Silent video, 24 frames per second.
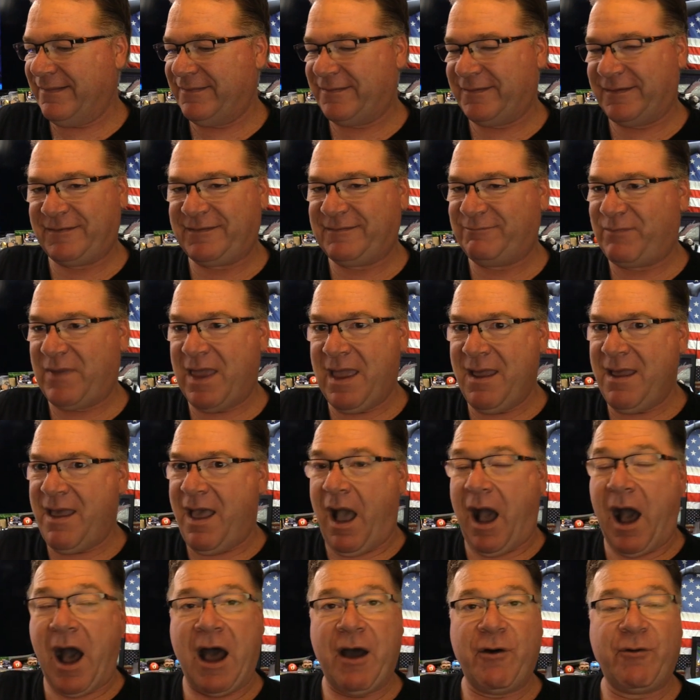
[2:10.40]
Just
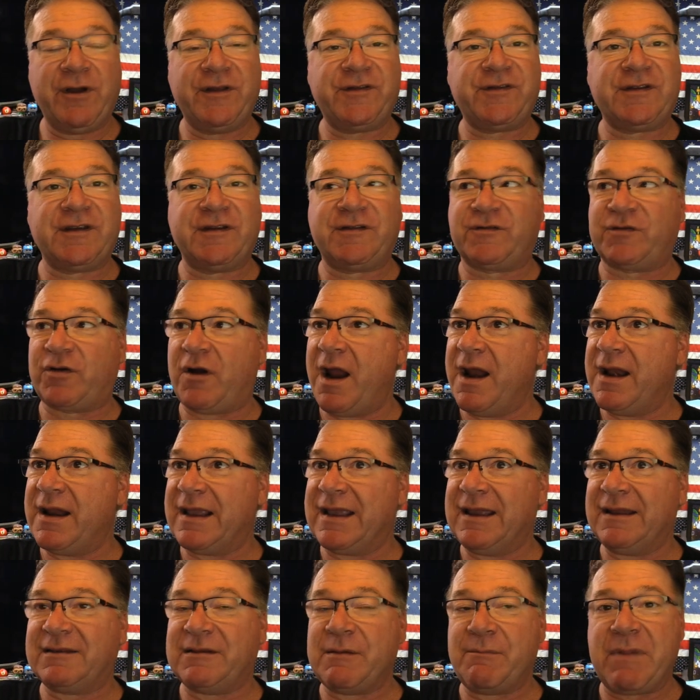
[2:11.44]
I was just trying to
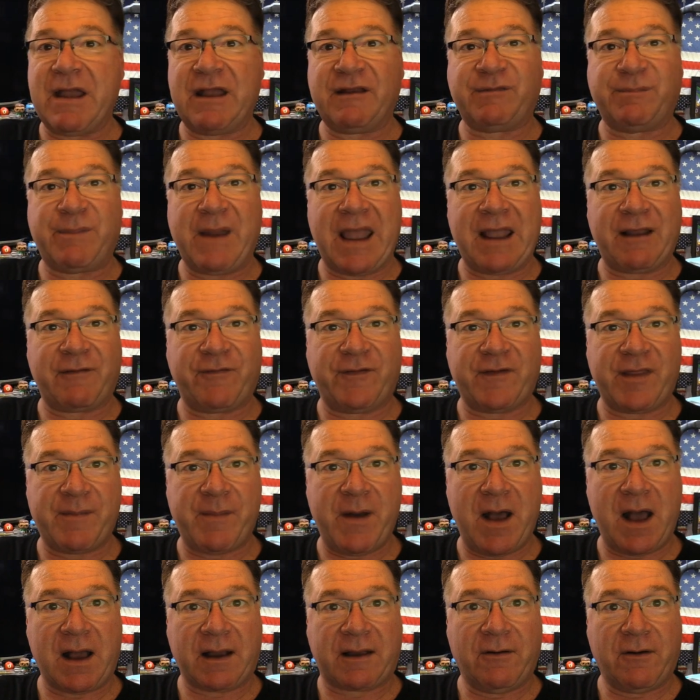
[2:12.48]
get the best bang for the
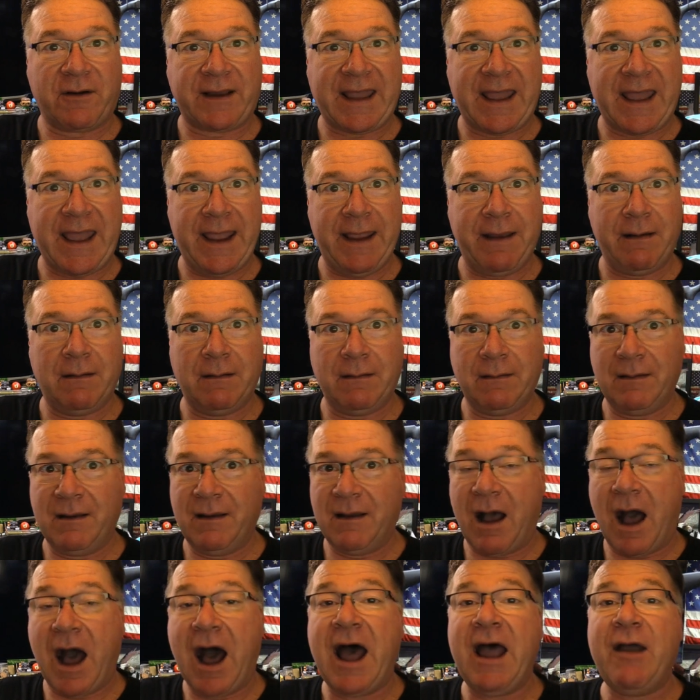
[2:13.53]
buck, okay?
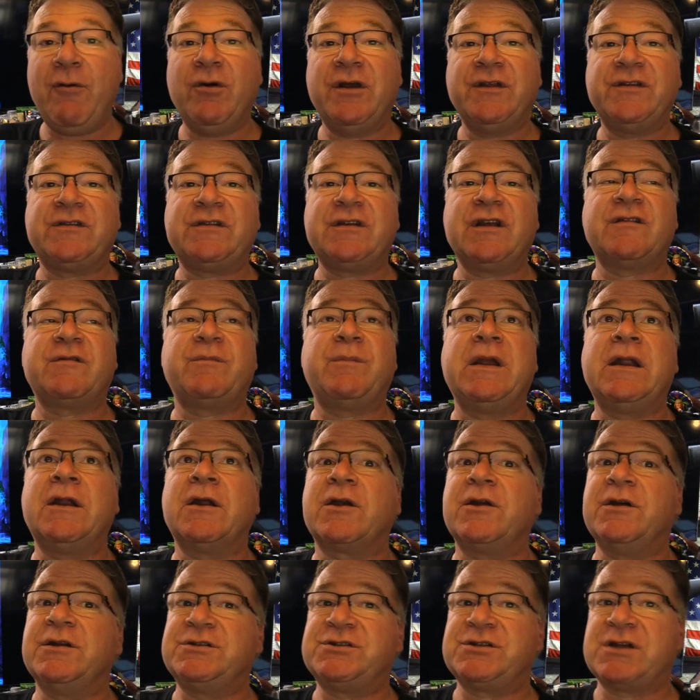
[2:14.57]
I was just being a
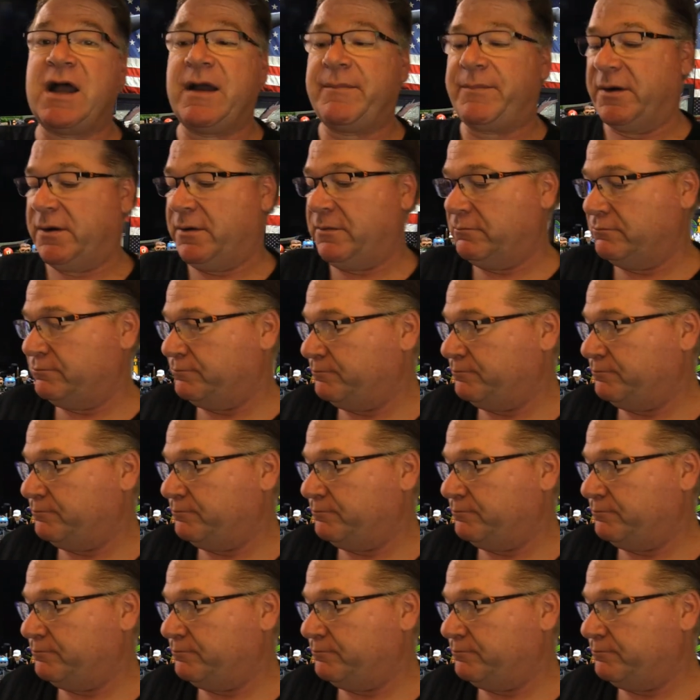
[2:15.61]
good shopper.